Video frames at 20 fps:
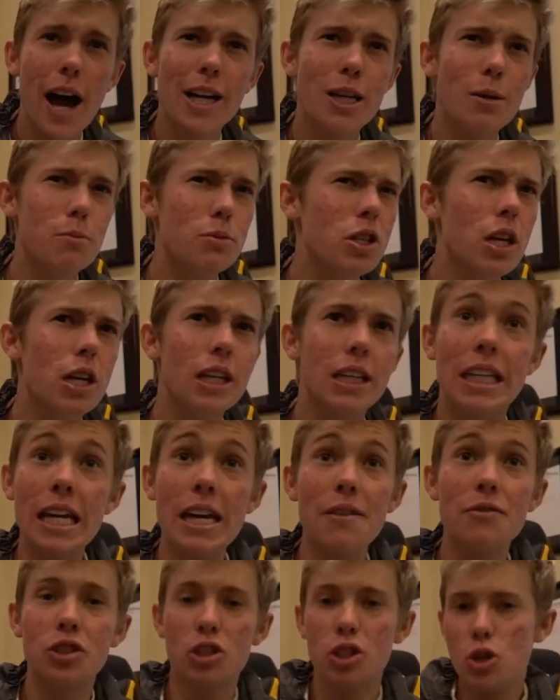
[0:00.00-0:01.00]
I items. Call them items.
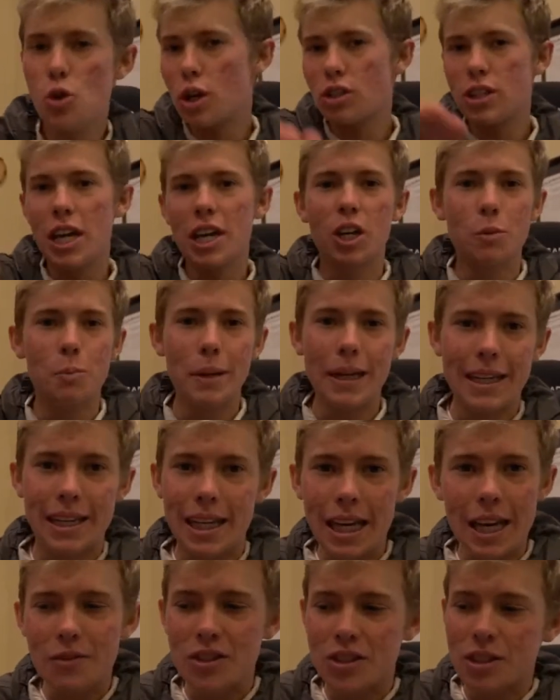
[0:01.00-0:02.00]
Gifts. You, they could be
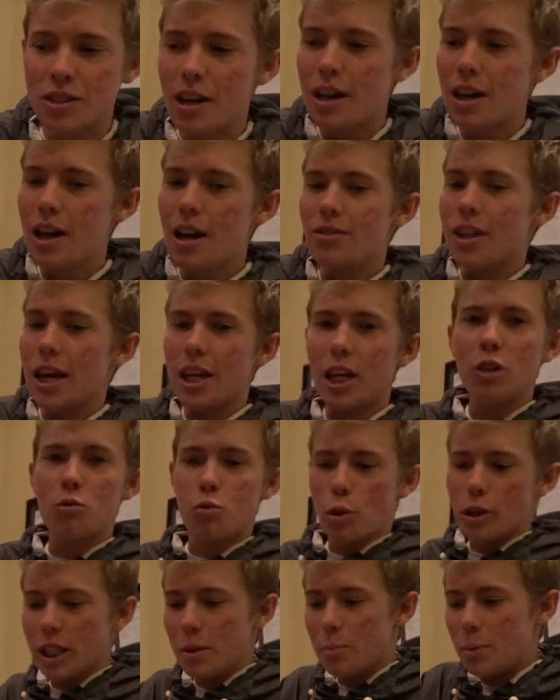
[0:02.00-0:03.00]
gifts. Ooh. They
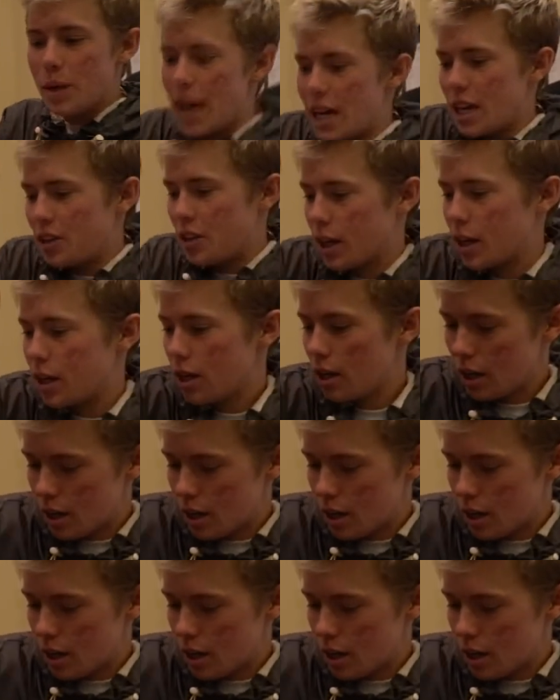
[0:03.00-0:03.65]
could really be anything.